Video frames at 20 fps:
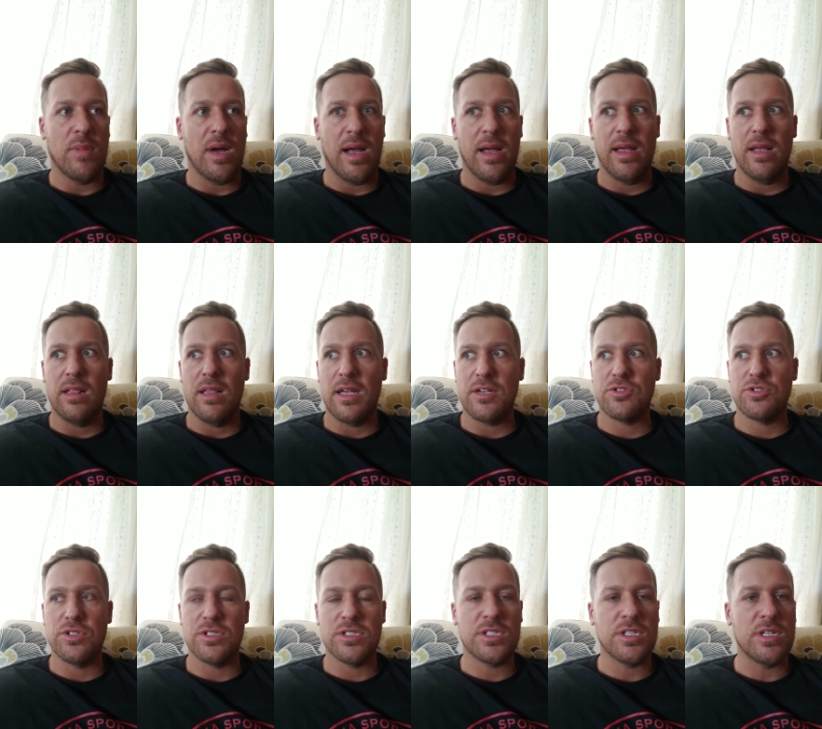
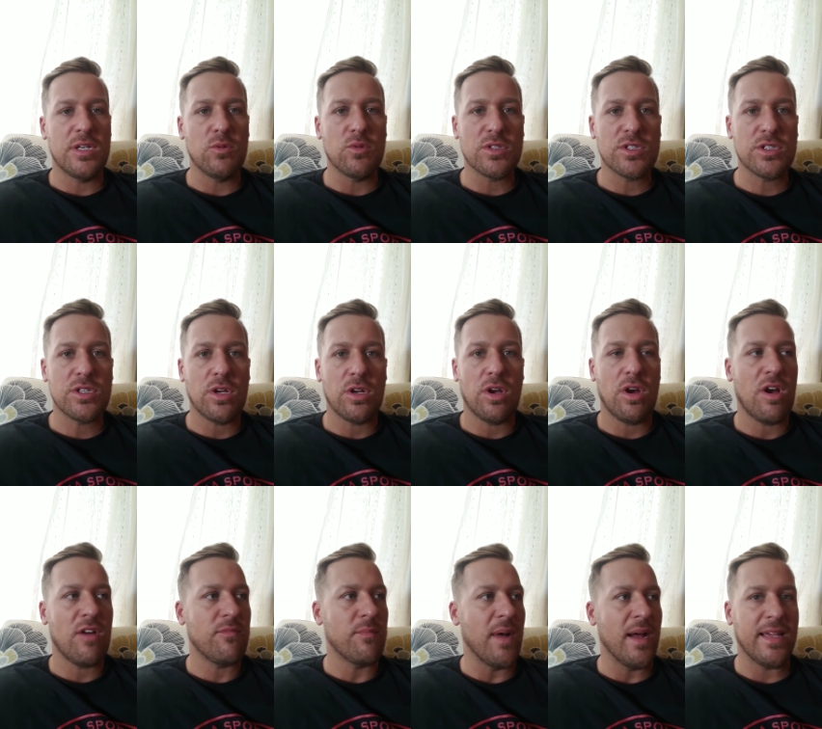electricity was shut
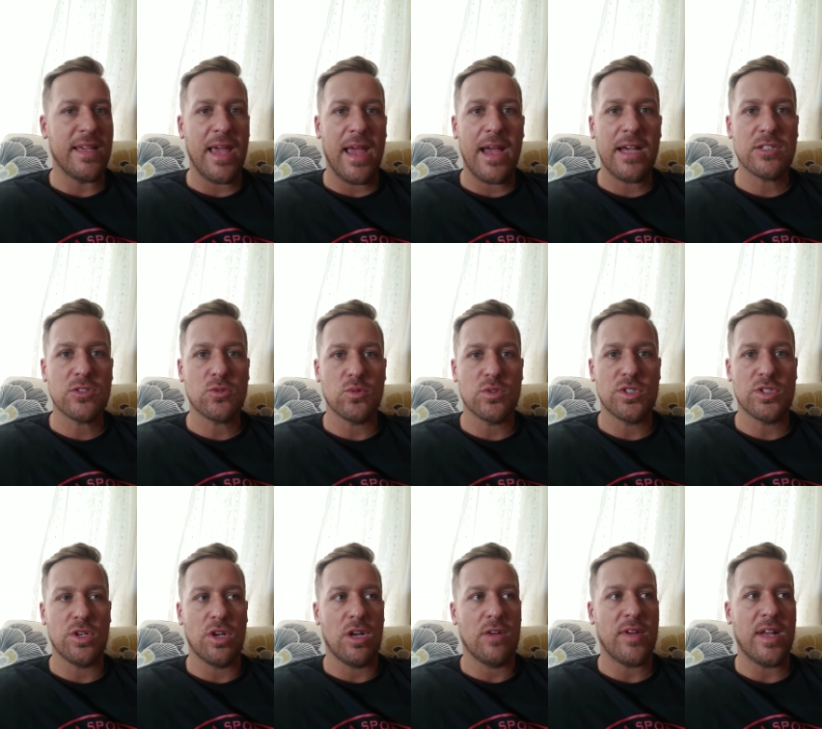off, my gas was
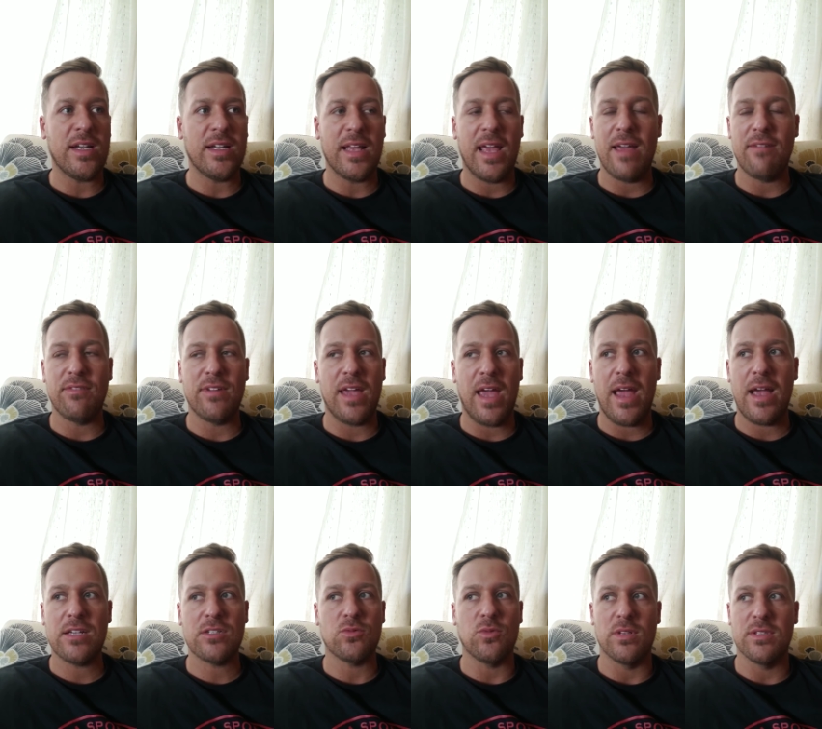shut off. I didn't have
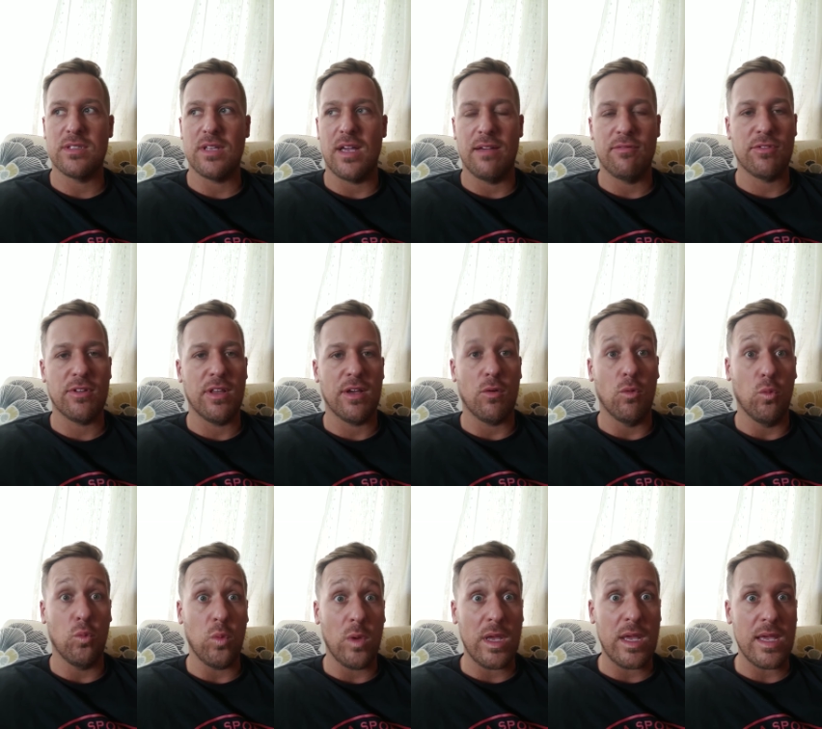gas one time for like a
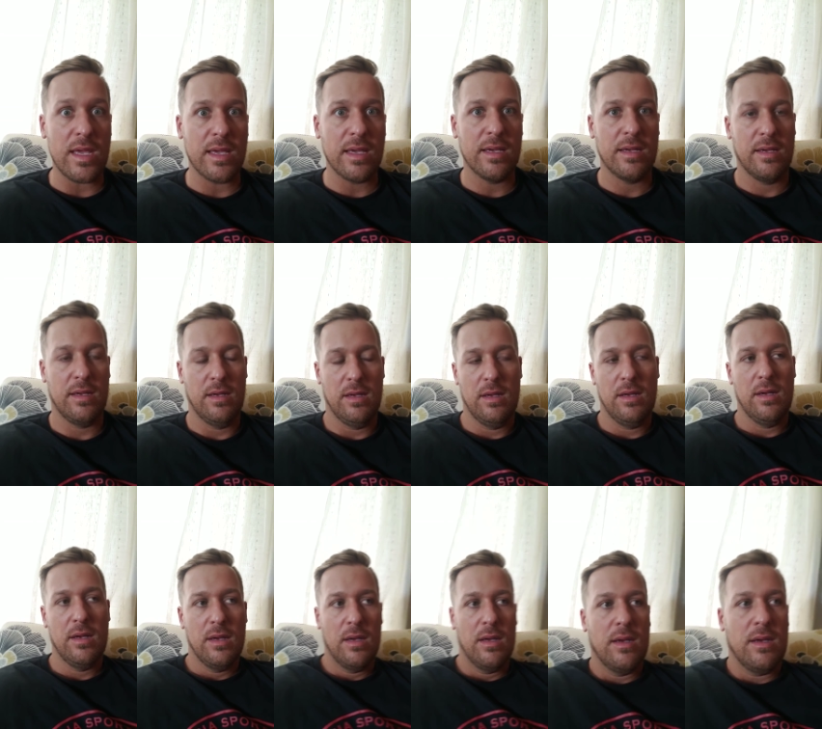week.
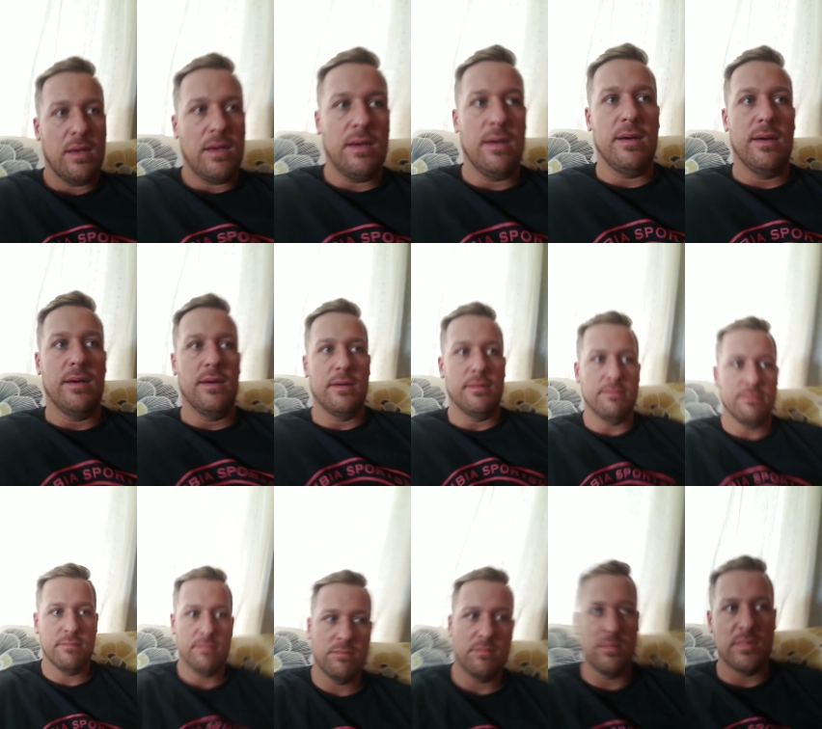
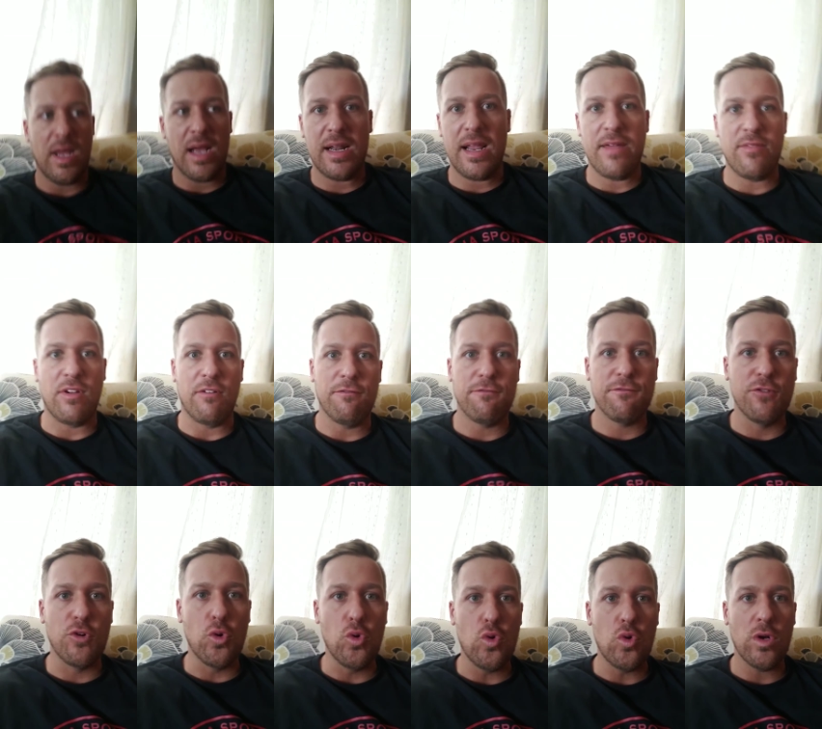Not having
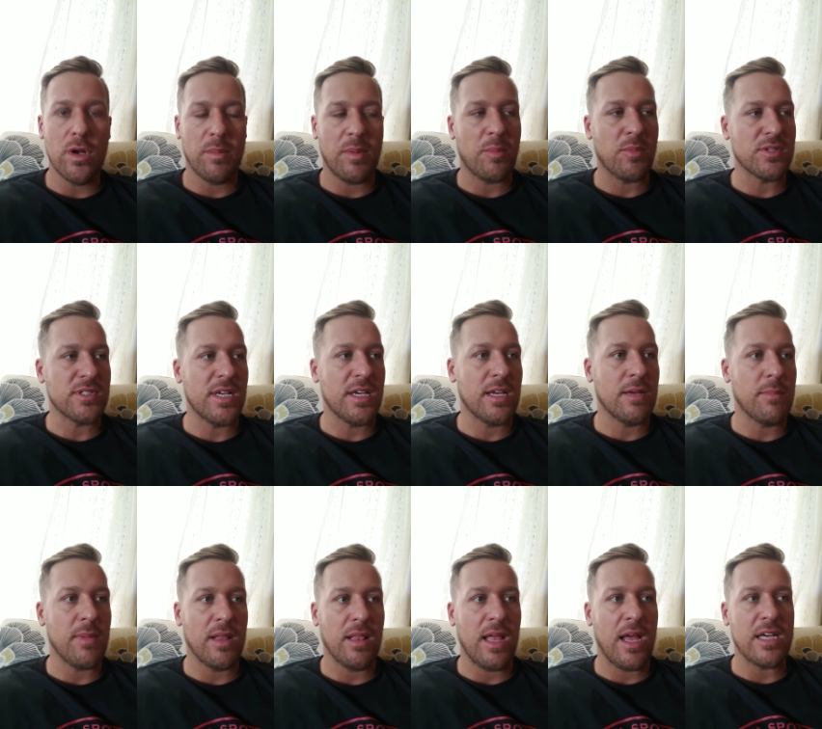food. I remember taking
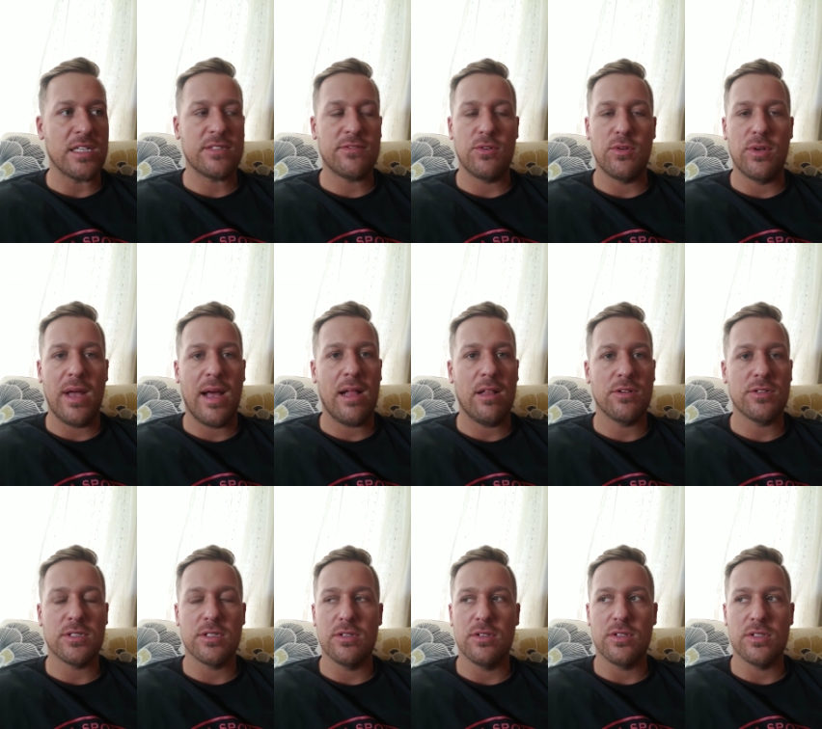my last few dollars
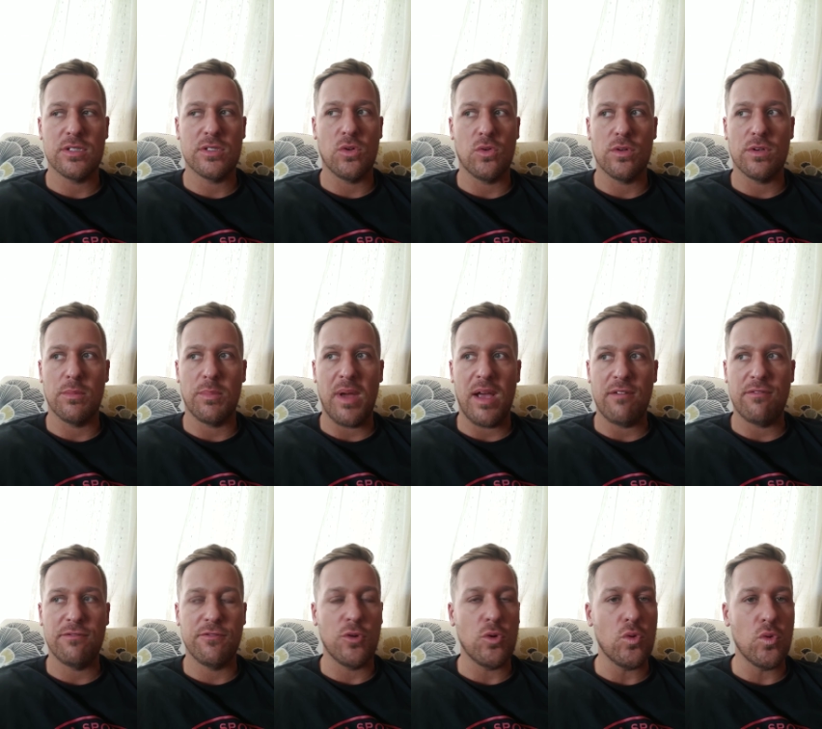into the store to buy
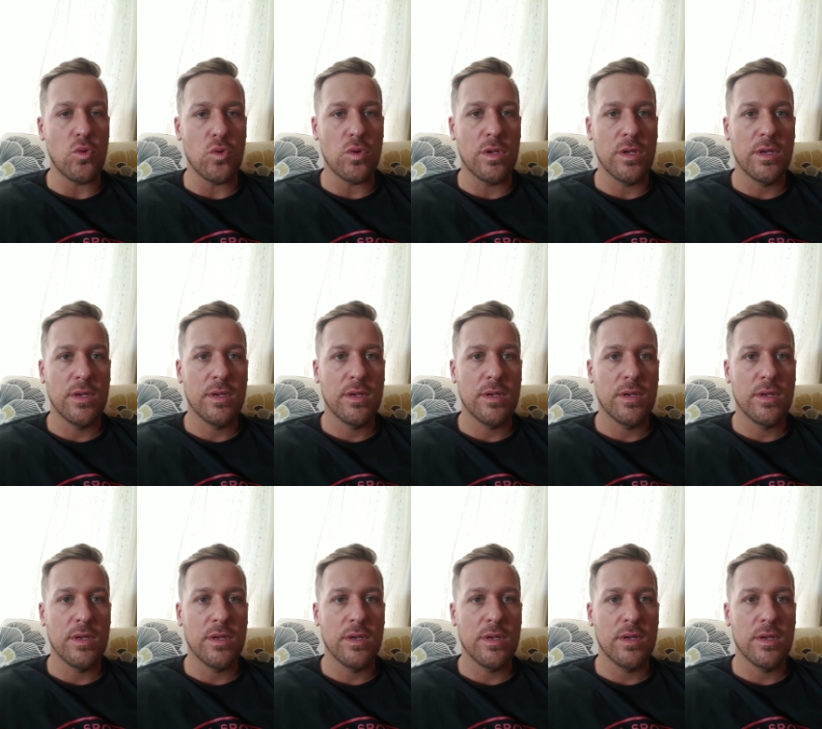food,